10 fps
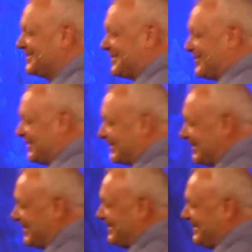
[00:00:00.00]
something like
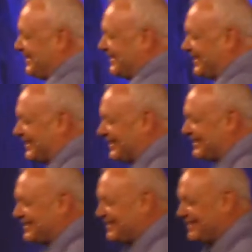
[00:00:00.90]
that. Uh,
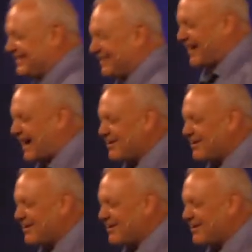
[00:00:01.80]
I